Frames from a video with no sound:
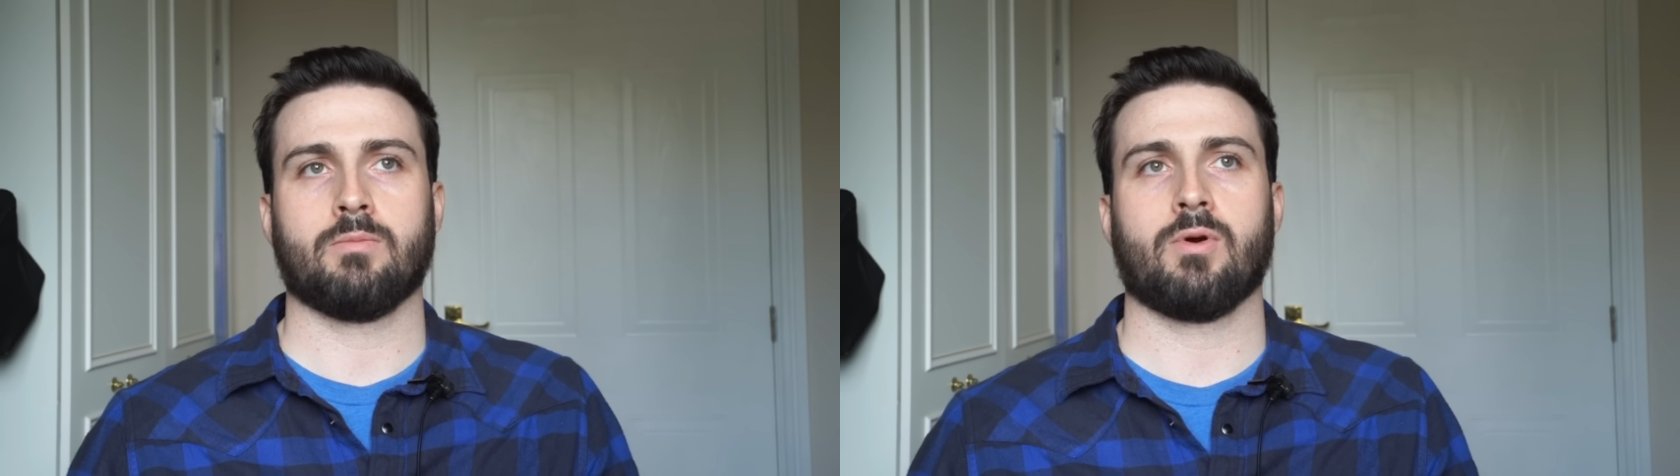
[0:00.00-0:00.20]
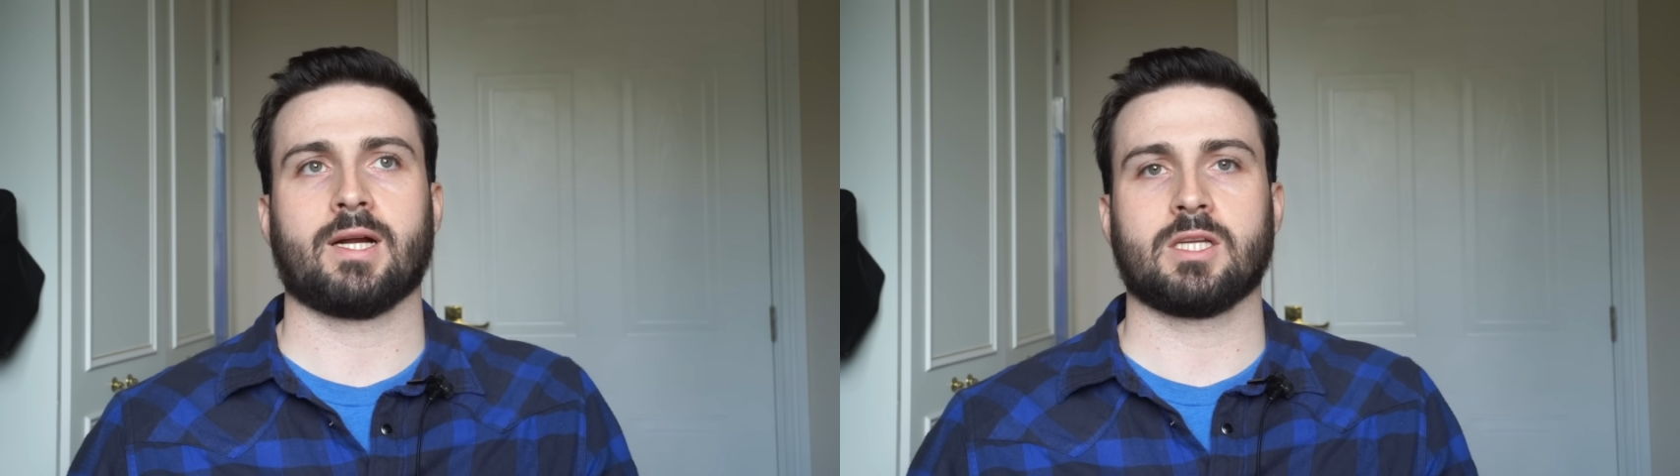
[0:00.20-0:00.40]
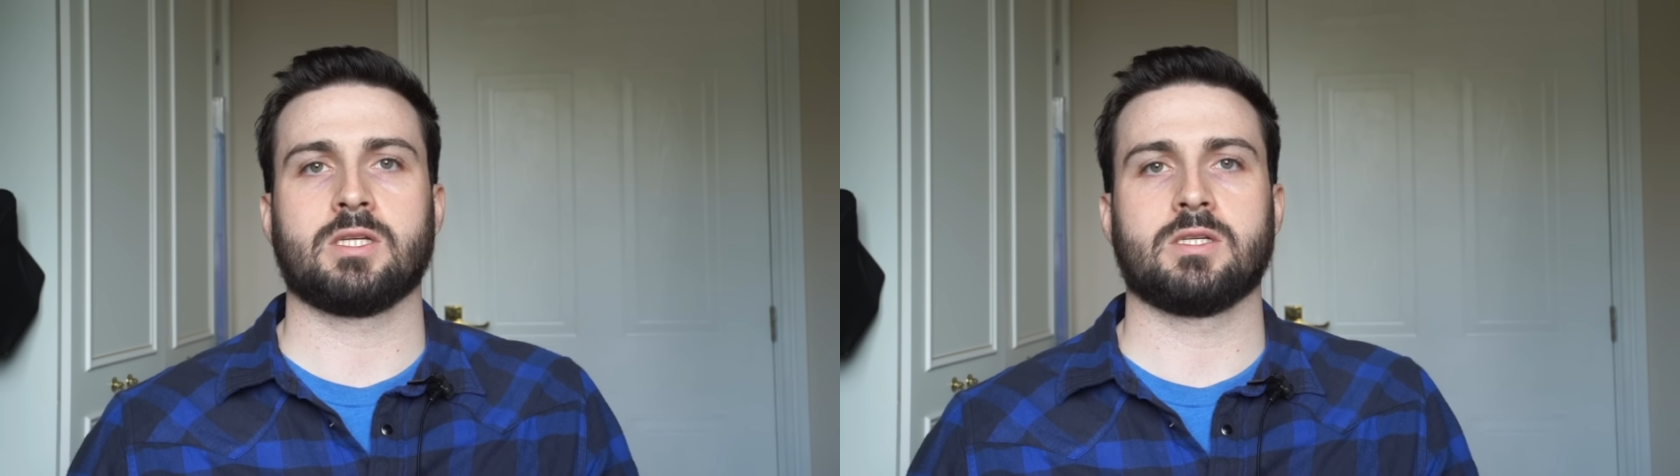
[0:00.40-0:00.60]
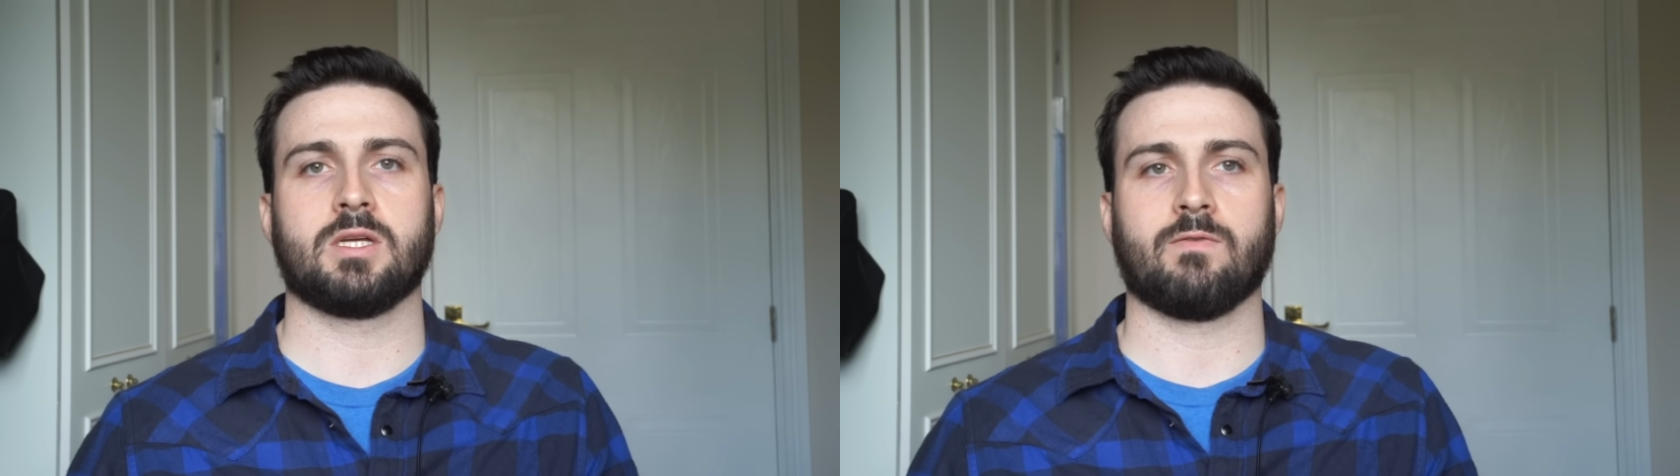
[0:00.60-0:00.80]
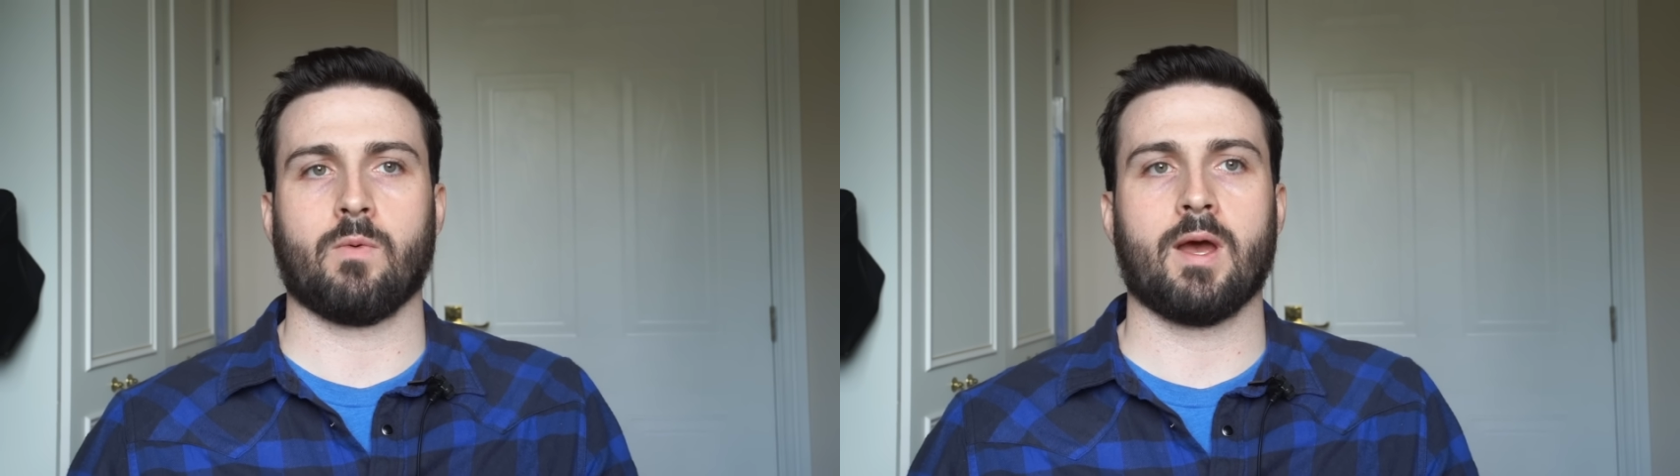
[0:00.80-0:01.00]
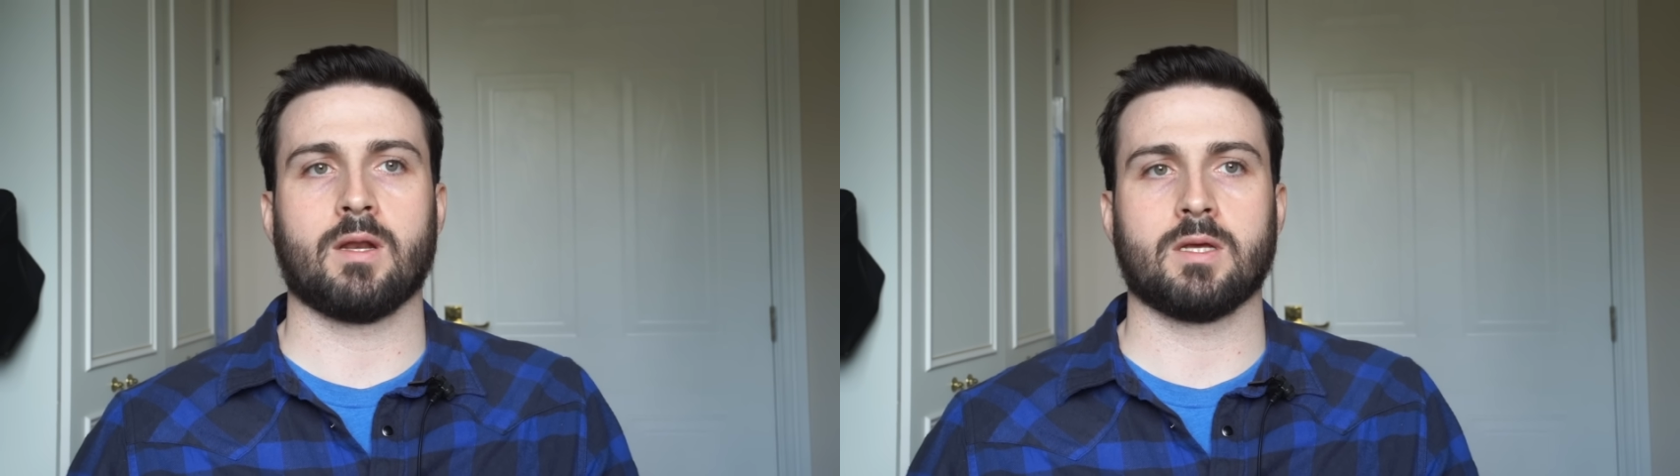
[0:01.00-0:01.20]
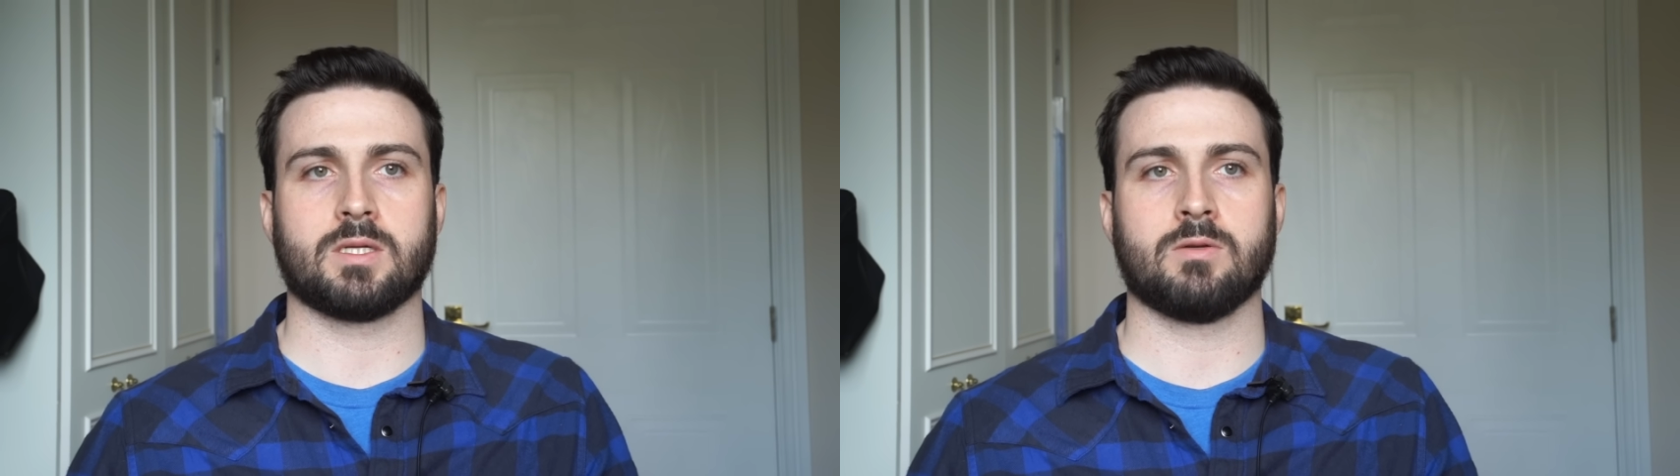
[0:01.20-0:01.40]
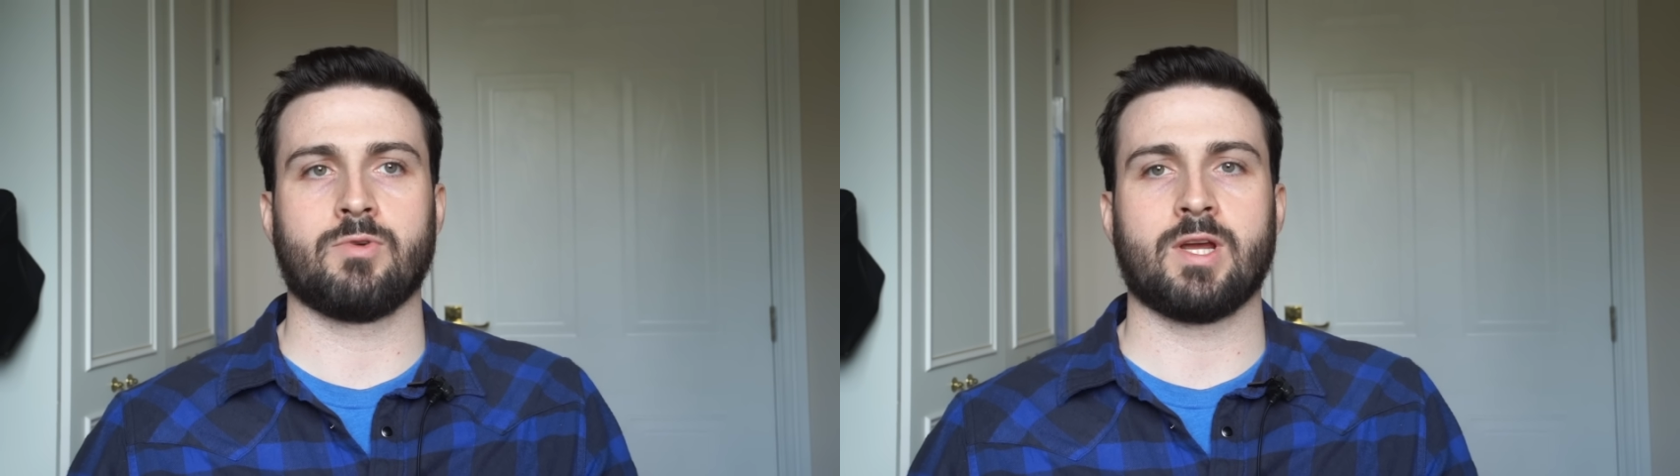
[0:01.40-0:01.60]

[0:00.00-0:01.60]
practicing self-awareness and